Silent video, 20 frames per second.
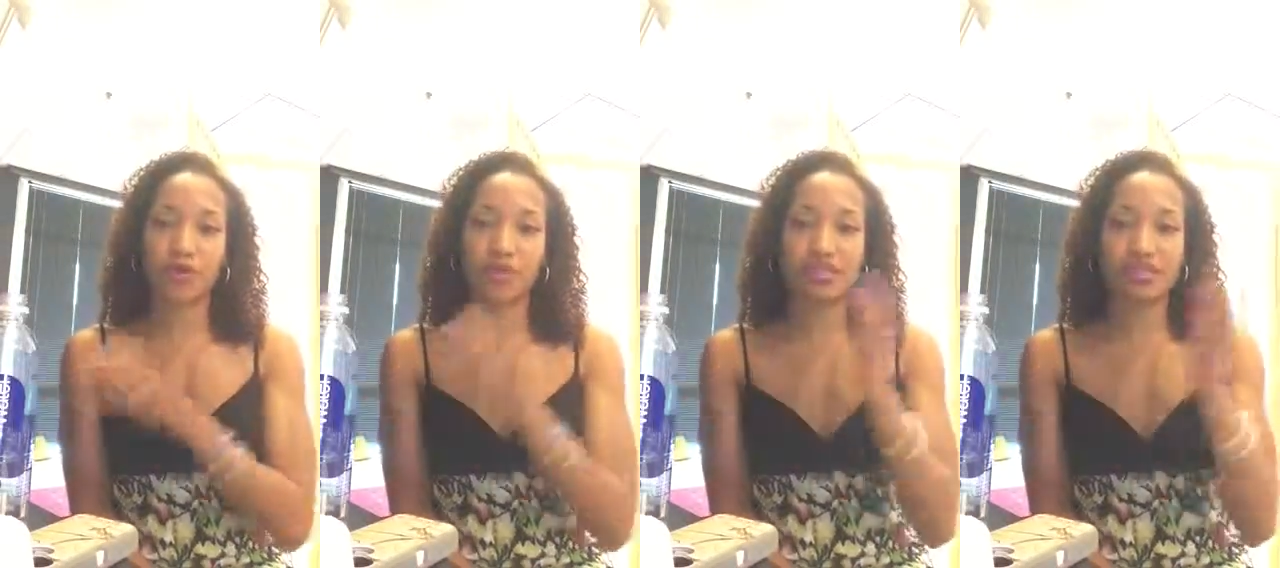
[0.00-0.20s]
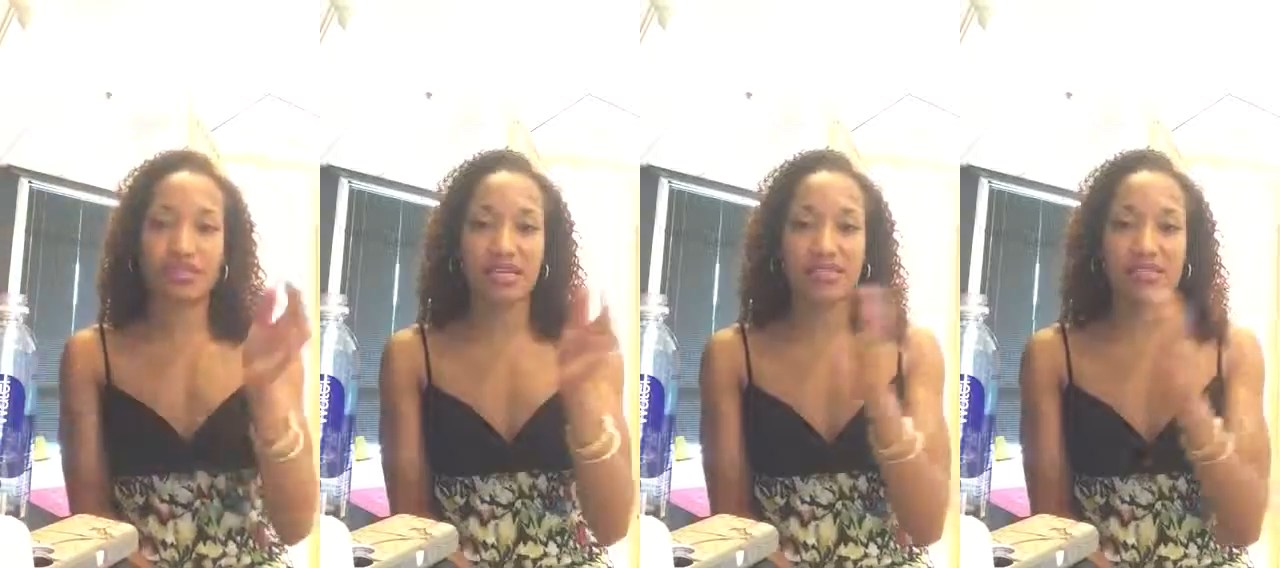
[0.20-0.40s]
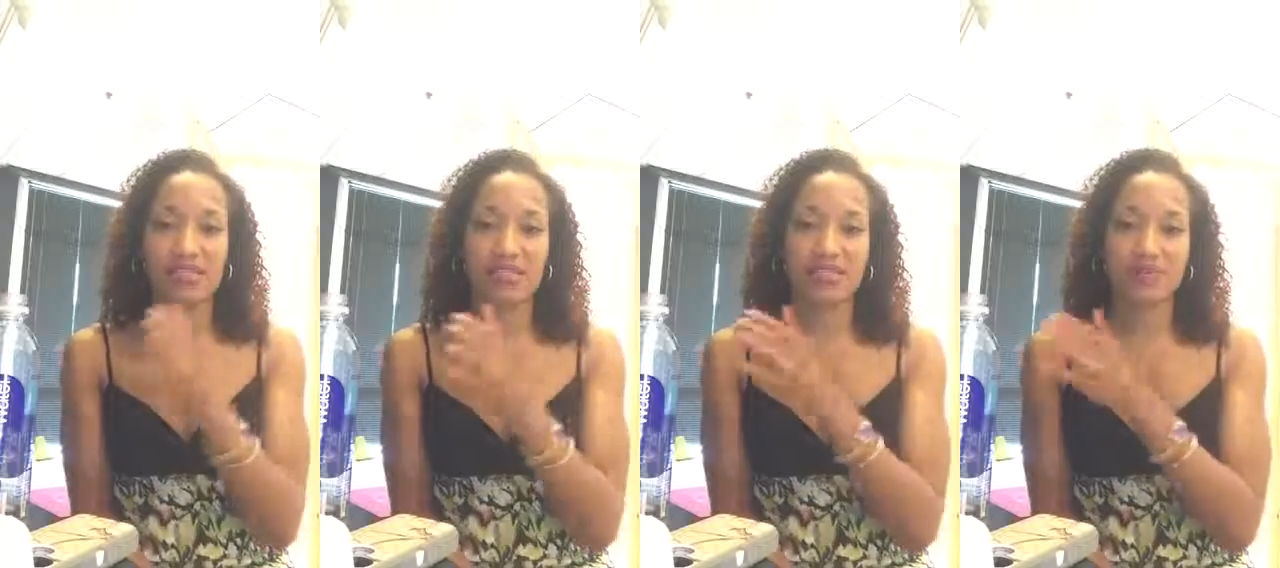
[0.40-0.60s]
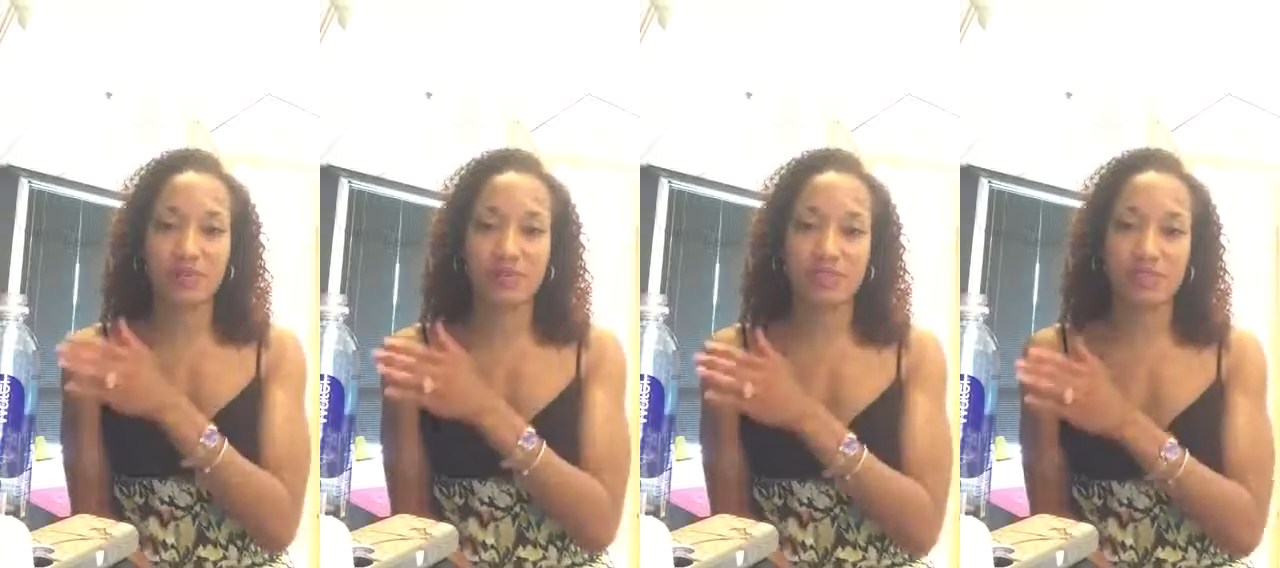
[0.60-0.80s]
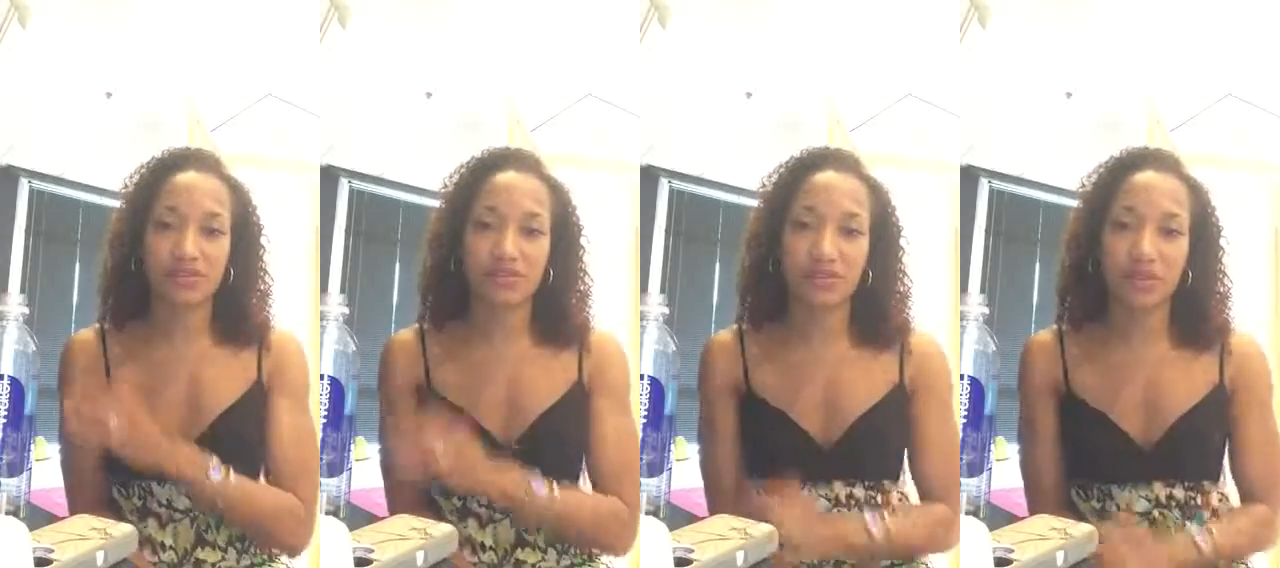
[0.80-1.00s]
is less
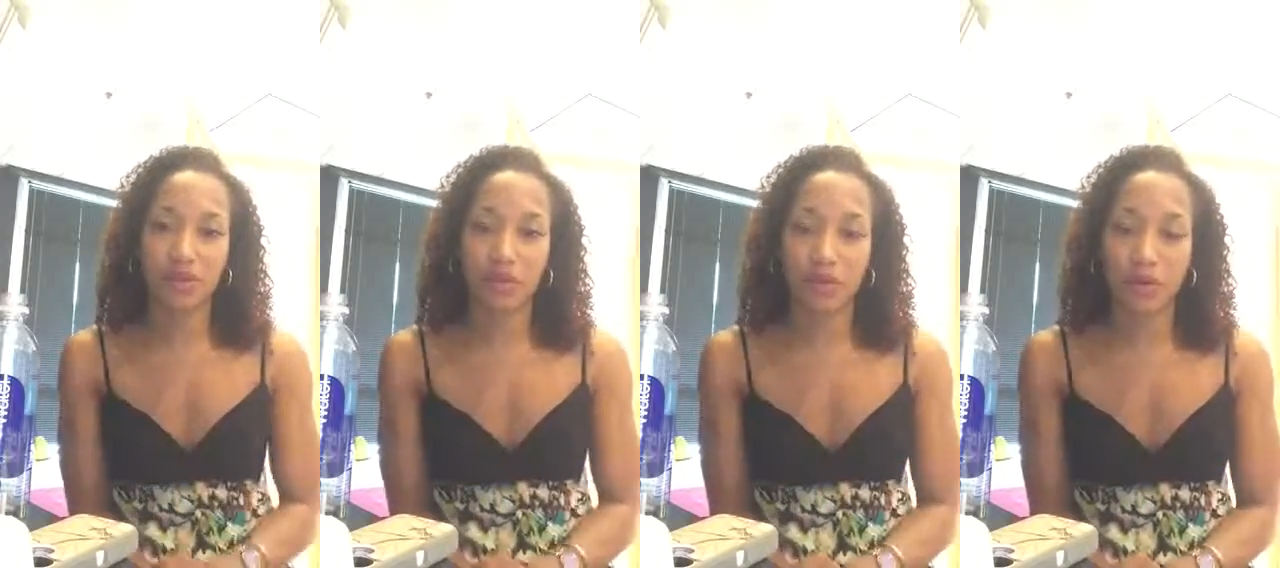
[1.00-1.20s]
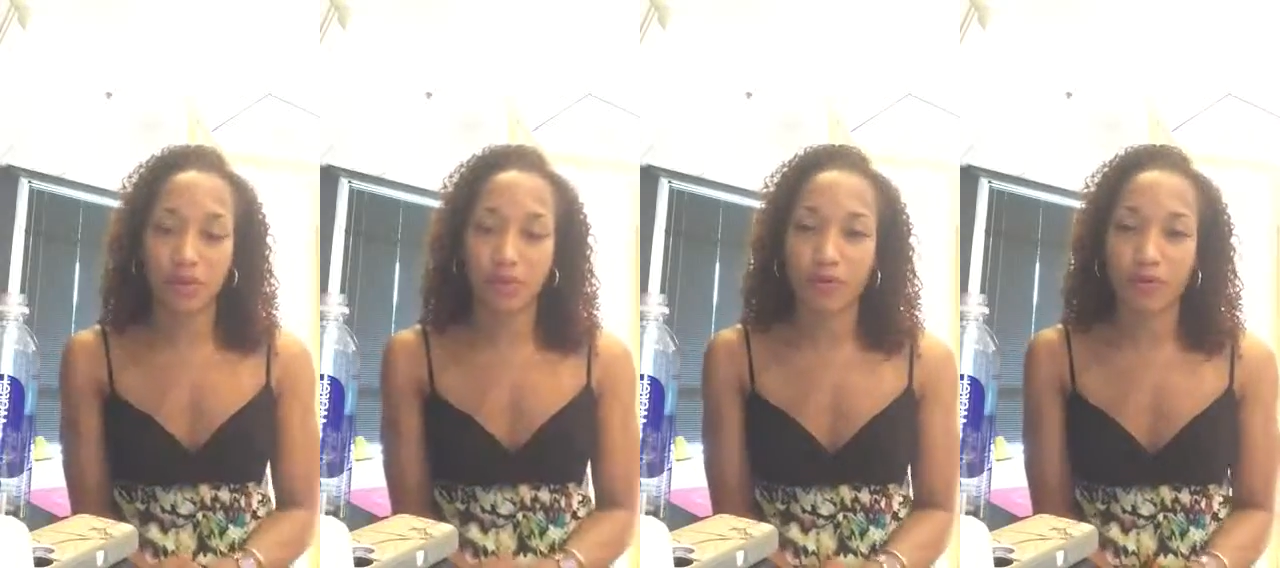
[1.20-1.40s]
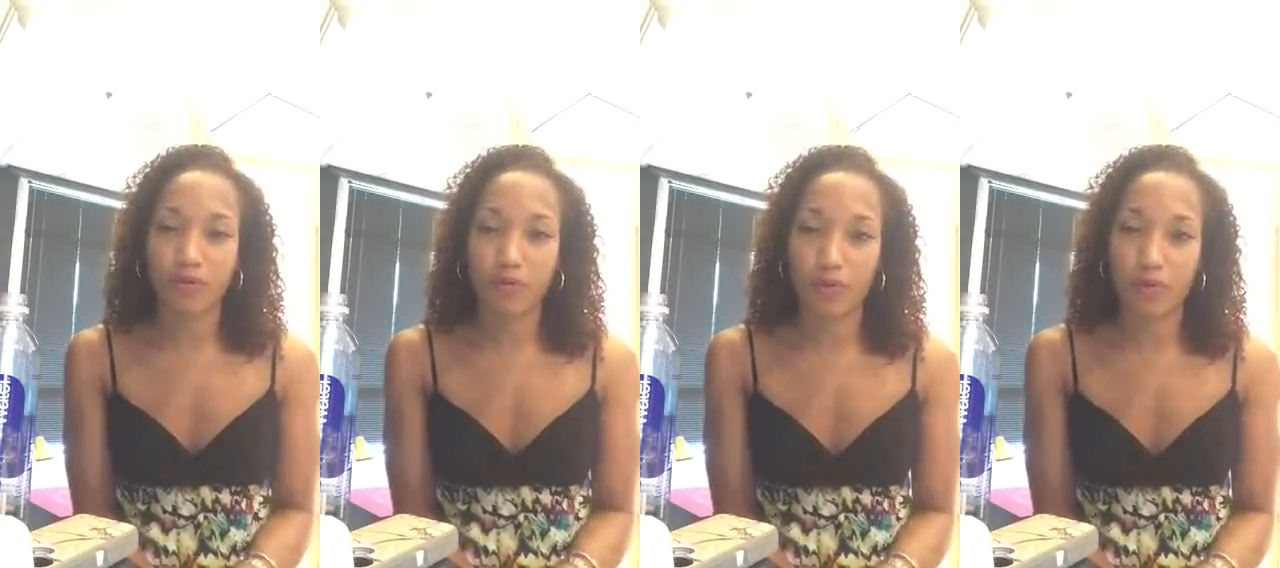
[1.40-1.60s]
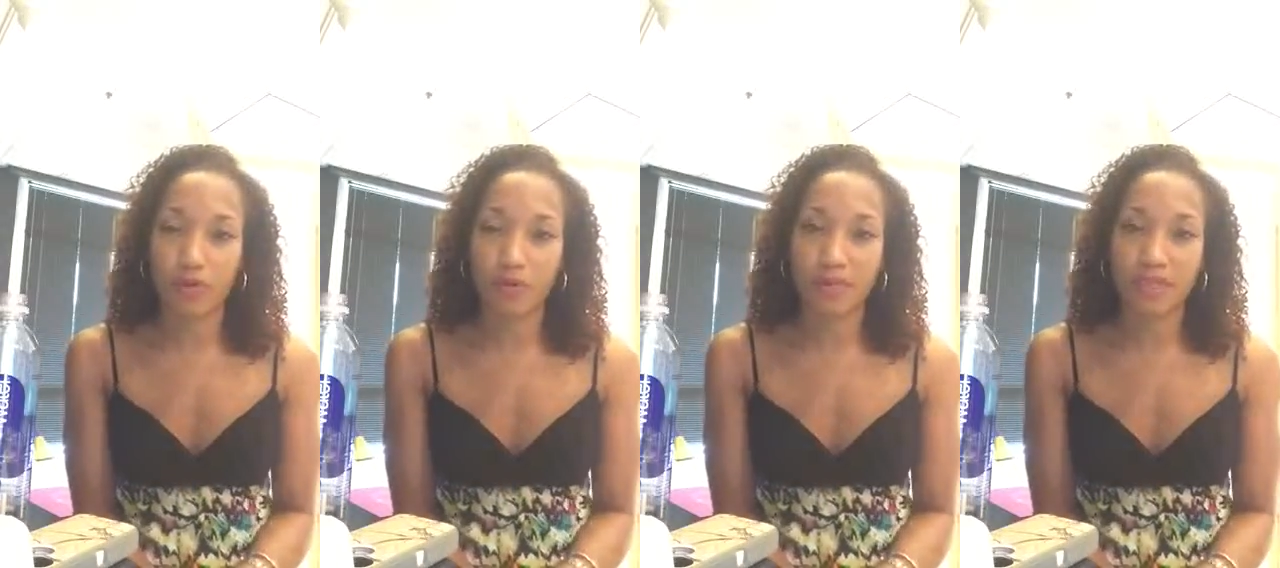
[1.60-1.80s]
expensive than the one before